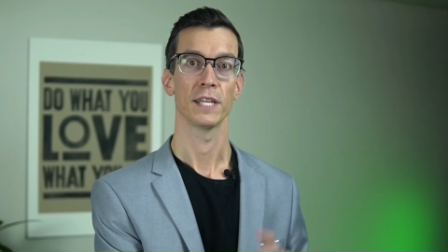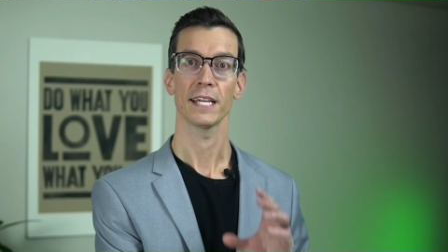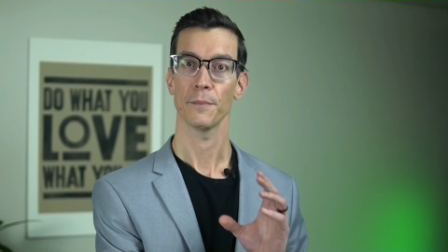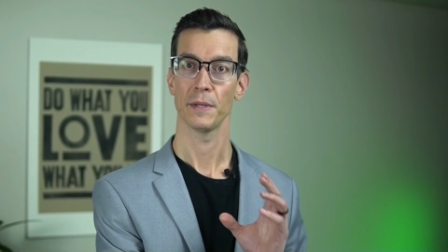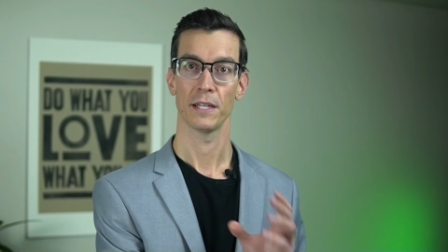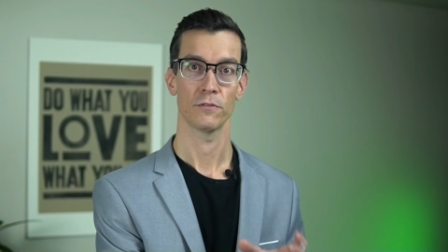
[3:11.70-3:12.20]
take
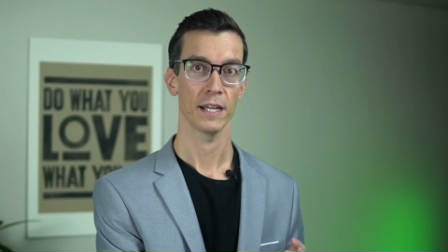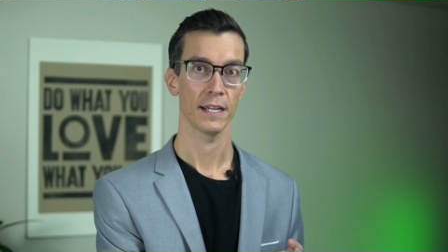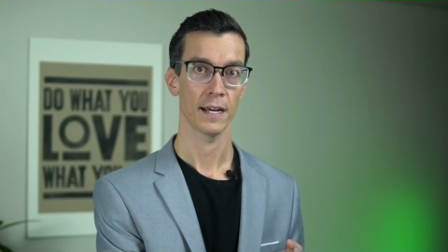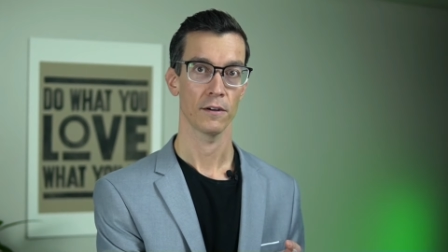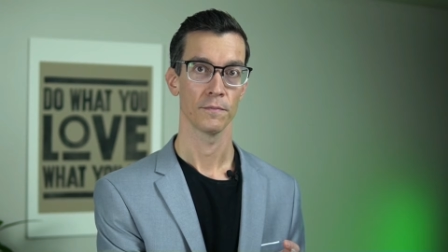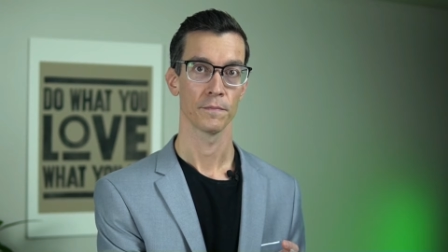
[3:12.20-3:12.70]
a minute right
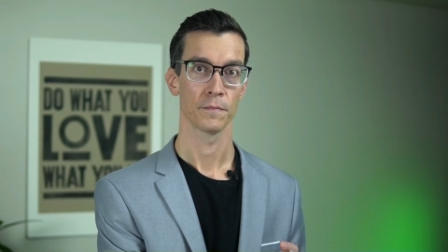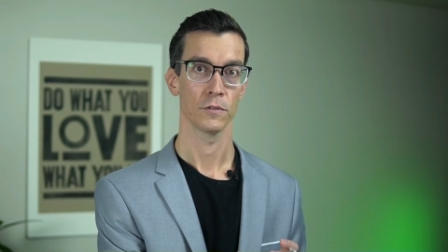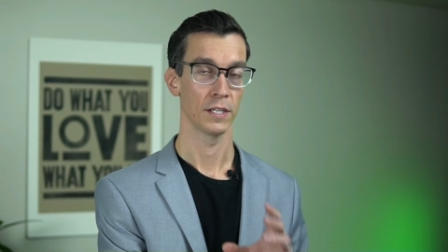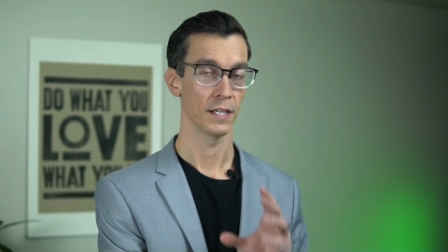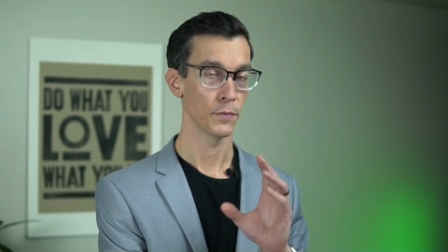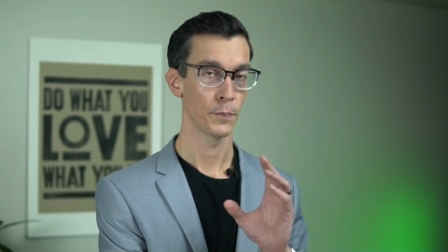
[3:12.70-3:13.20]
now.
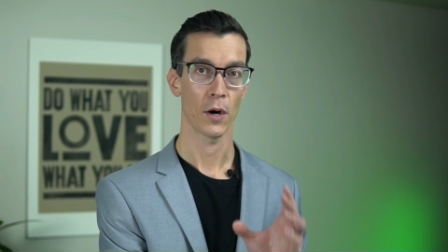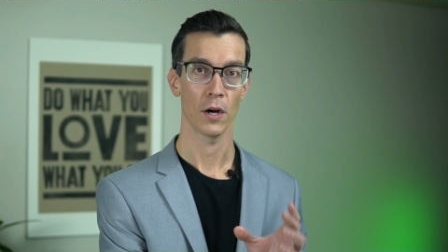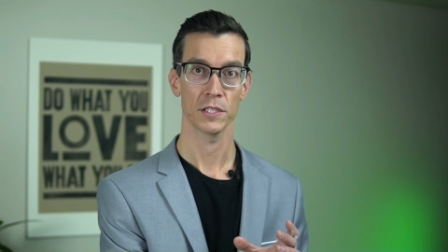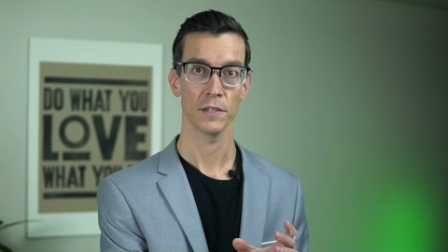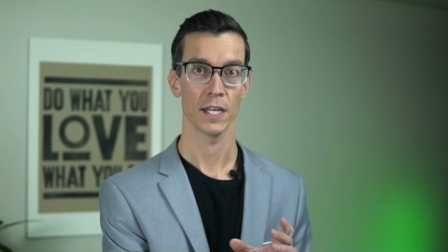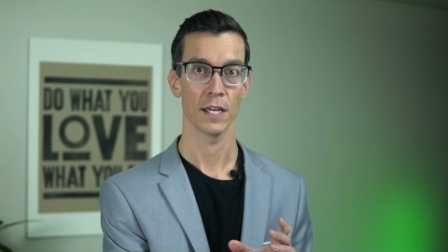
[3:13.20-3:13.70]
You could even
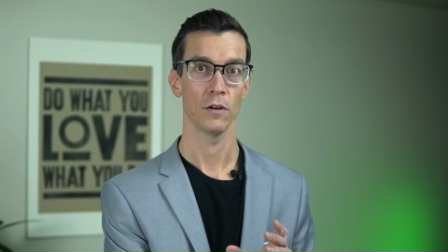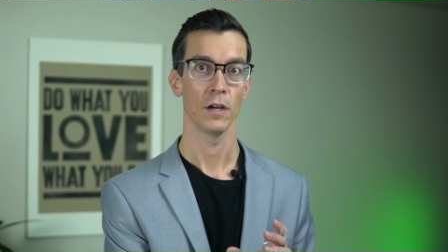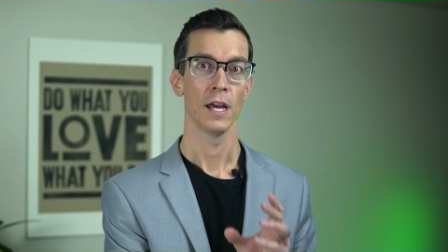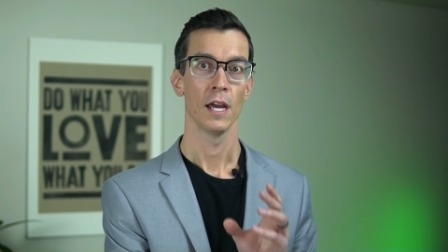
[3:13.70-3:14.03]
pause the video,